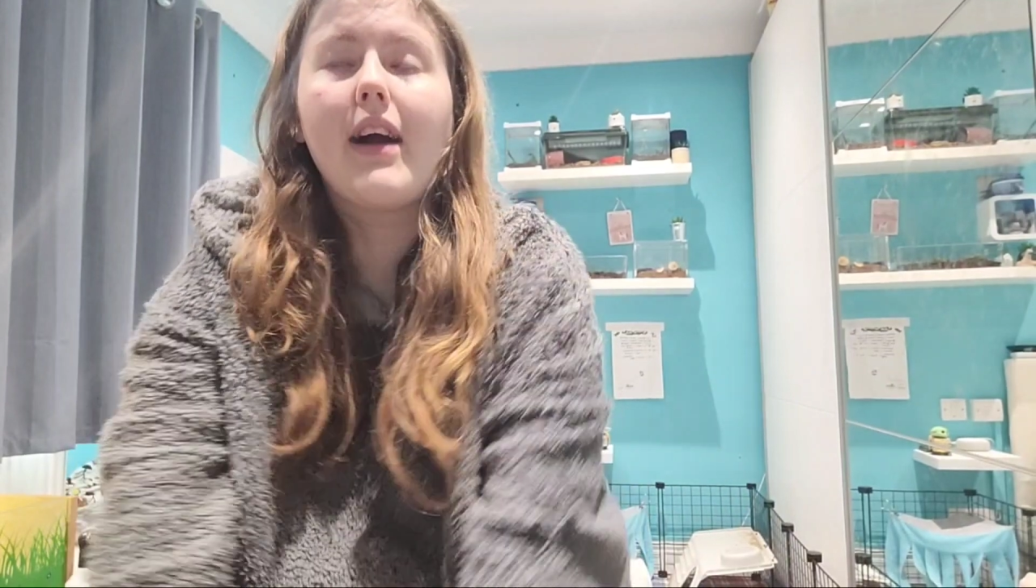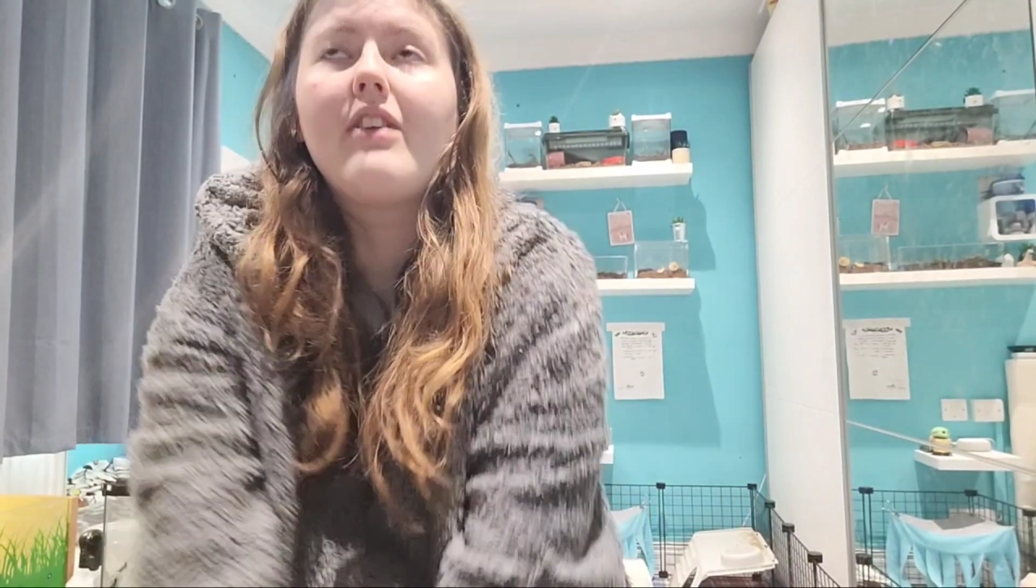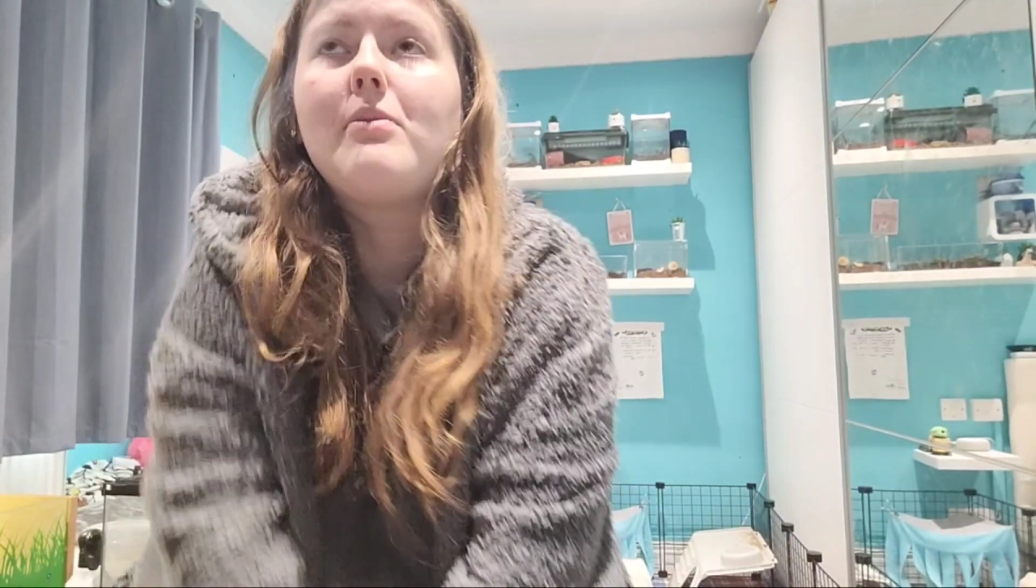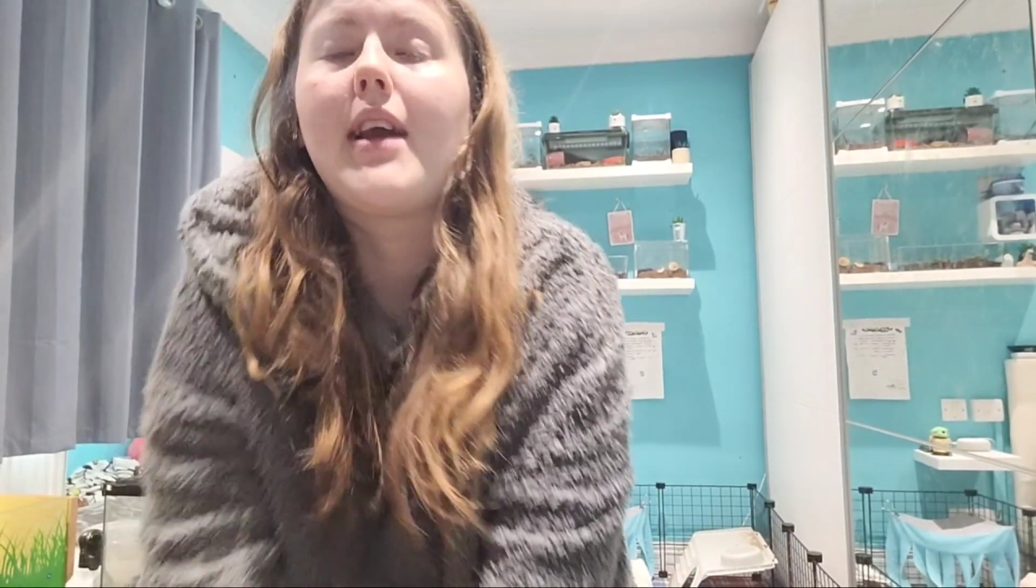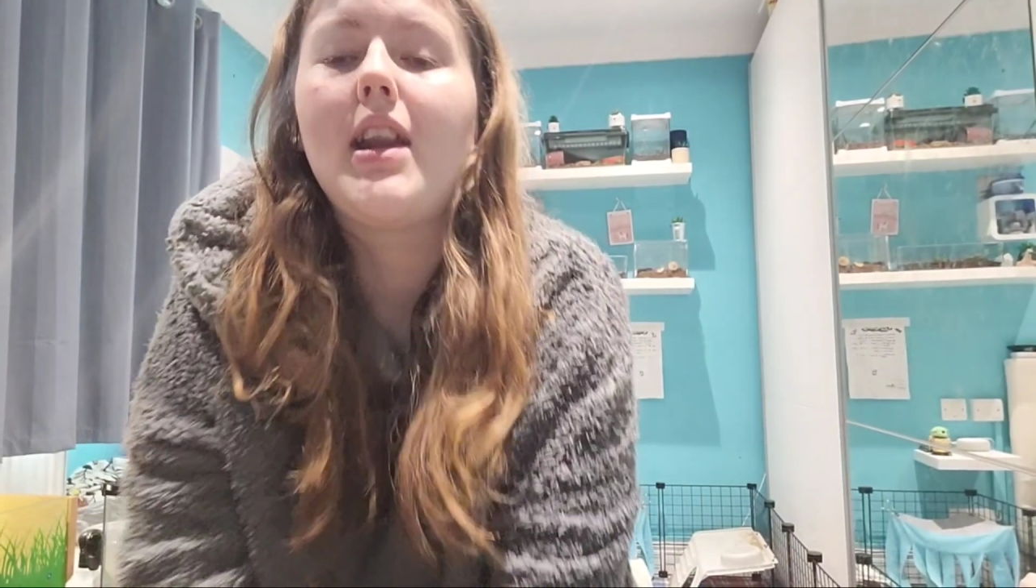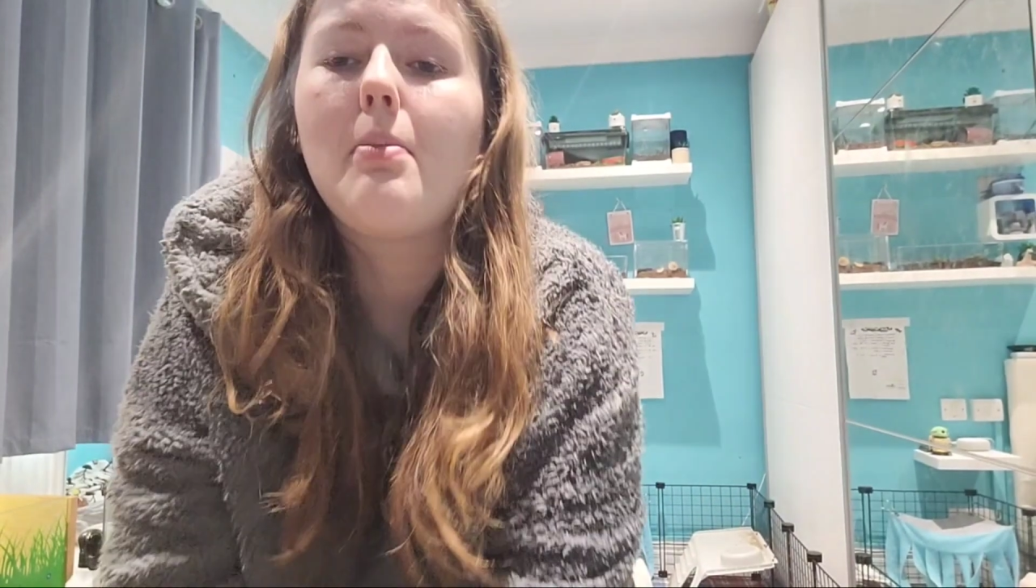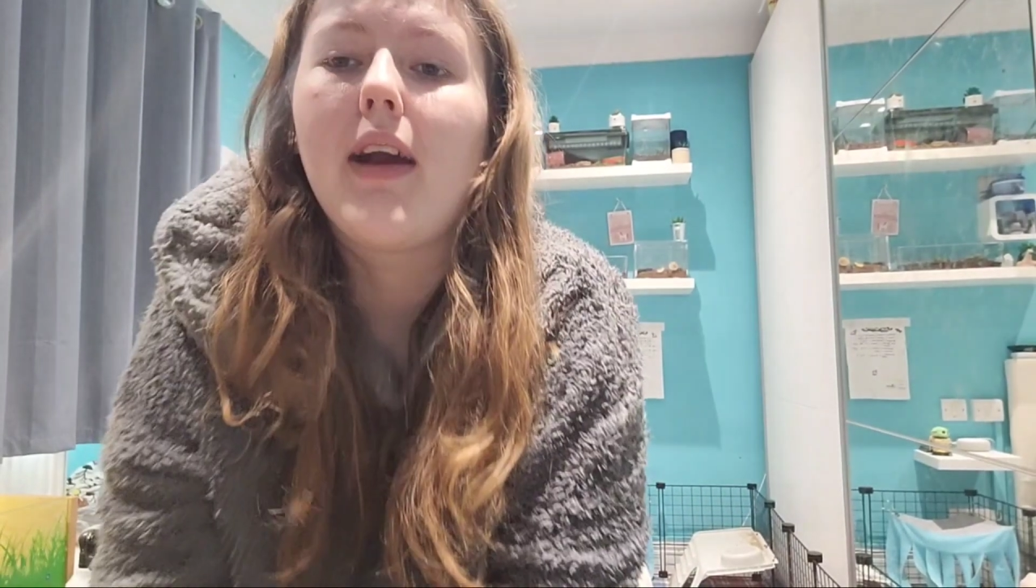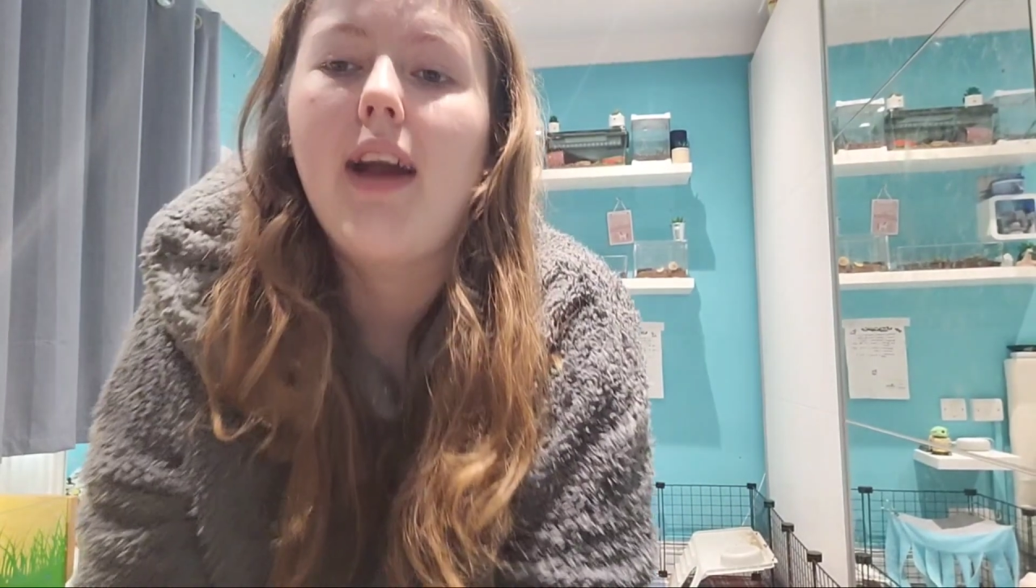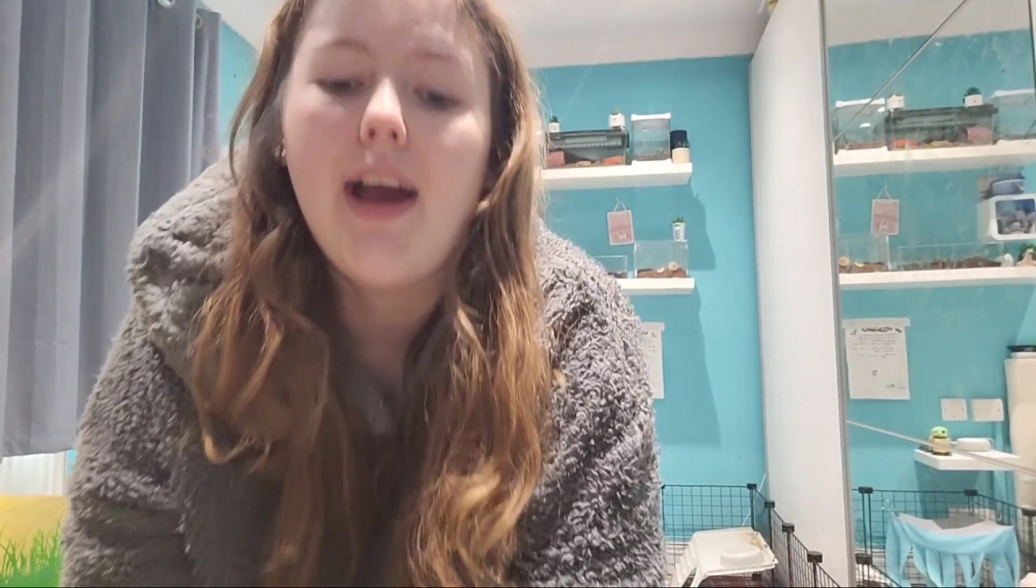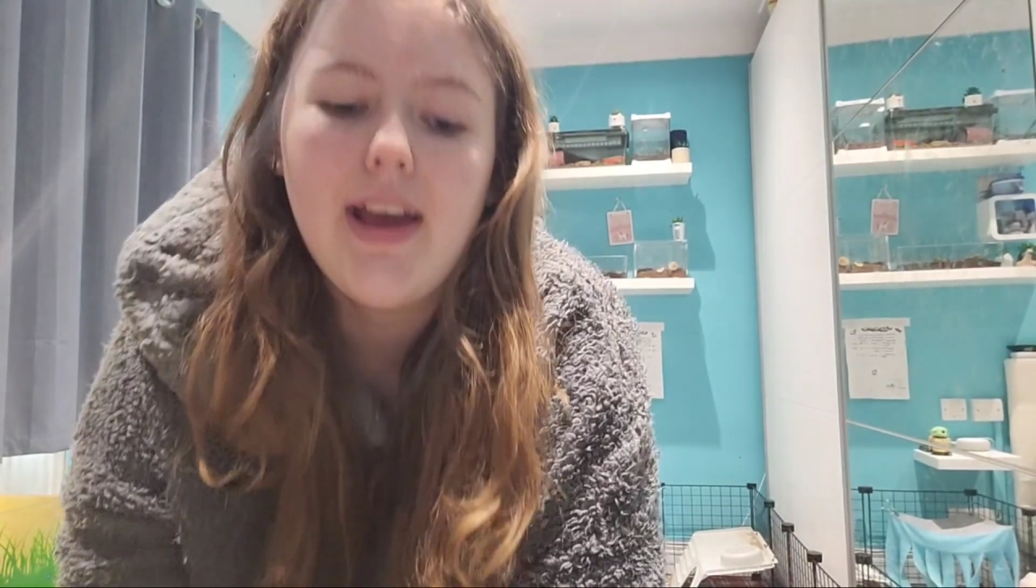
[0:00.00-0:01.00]
of my guinea pig
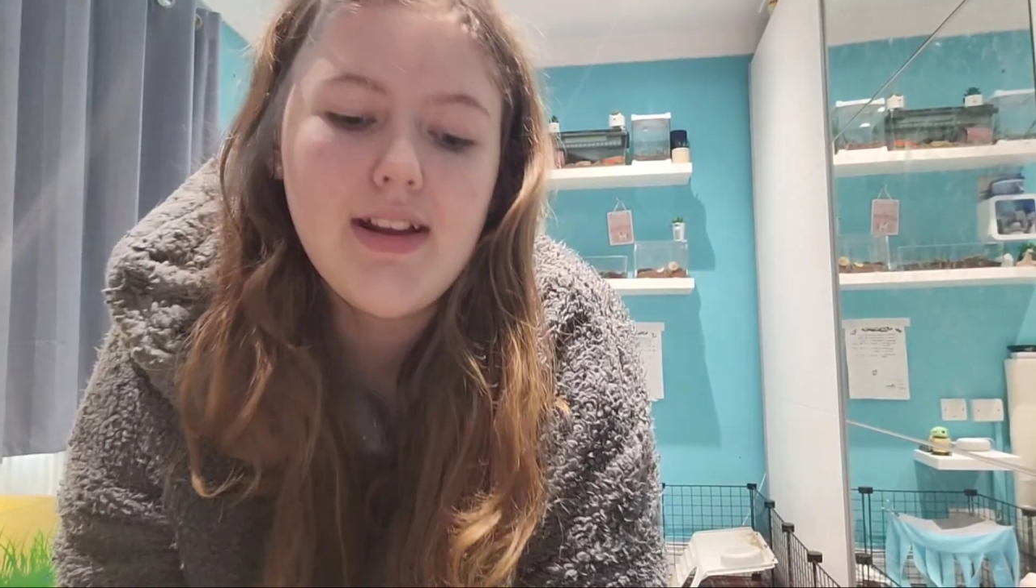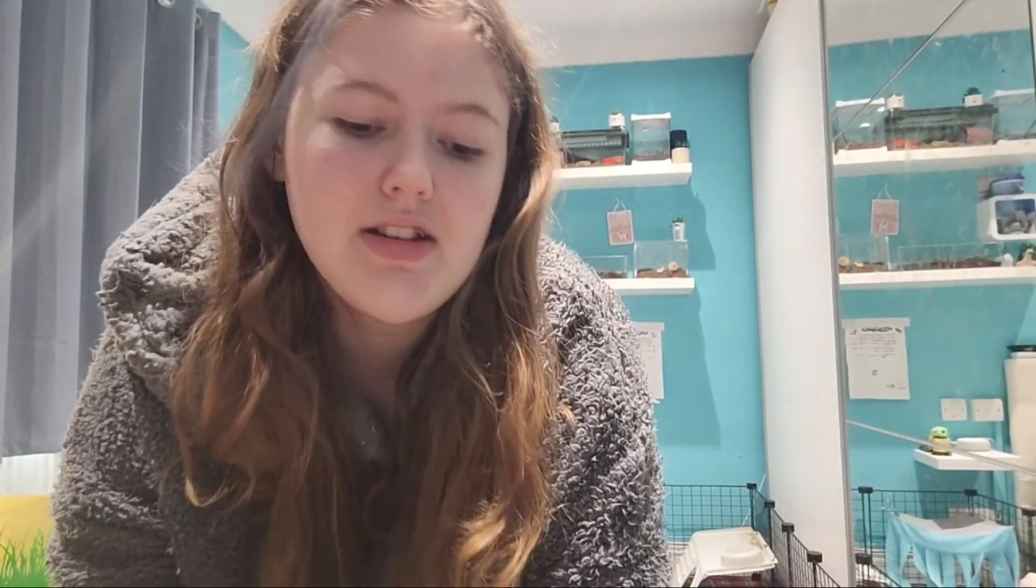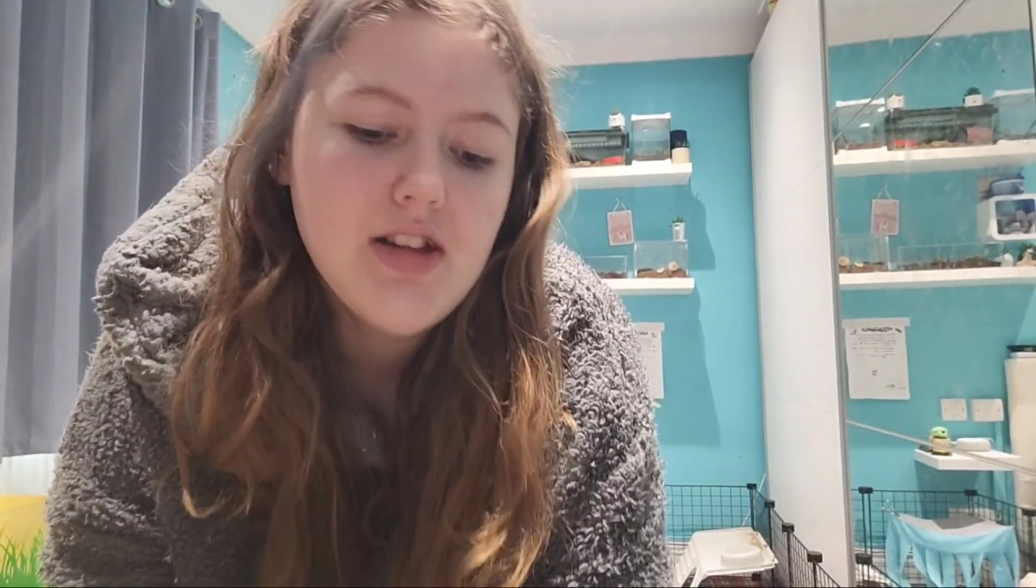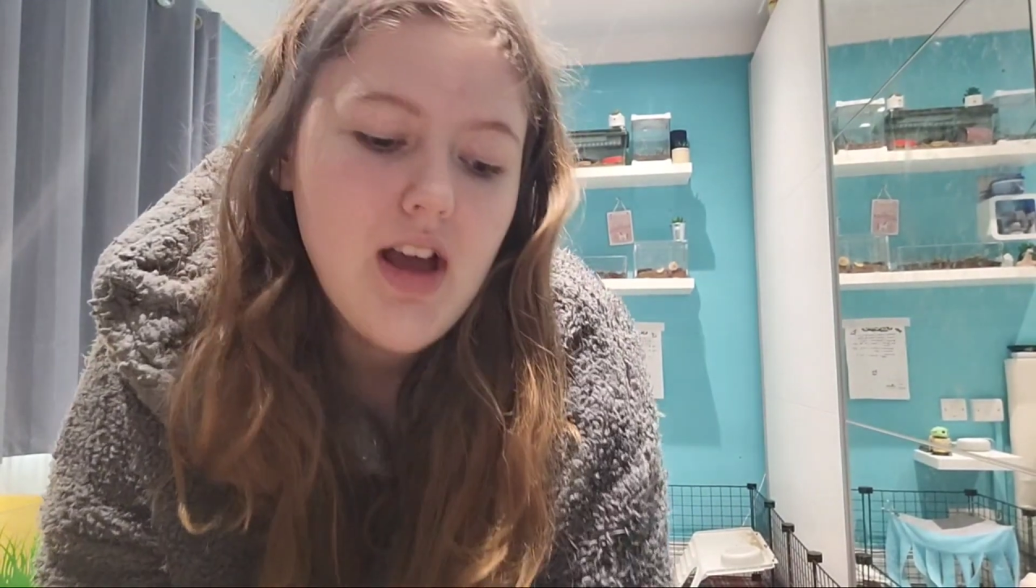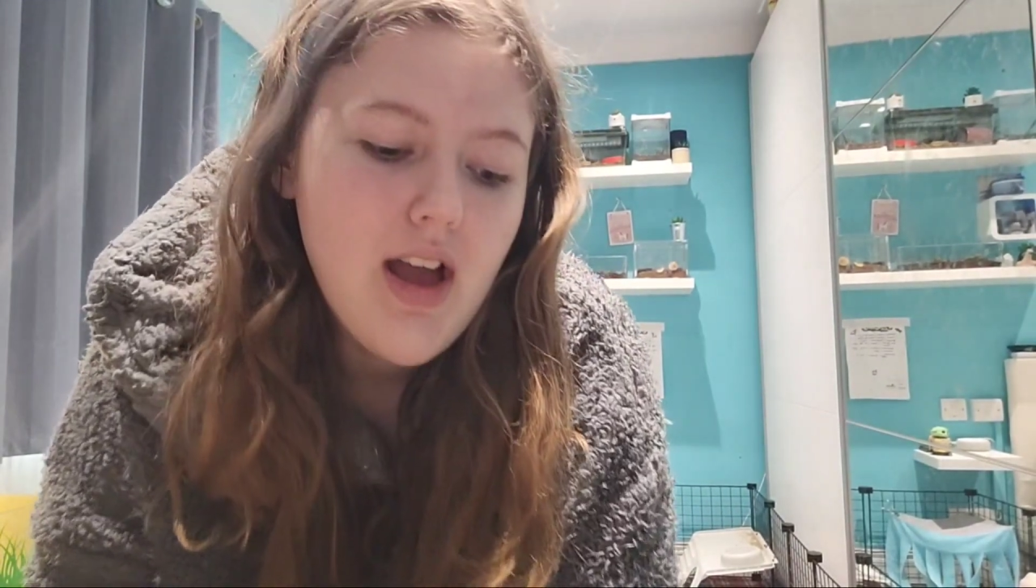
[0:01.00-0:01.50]
cage,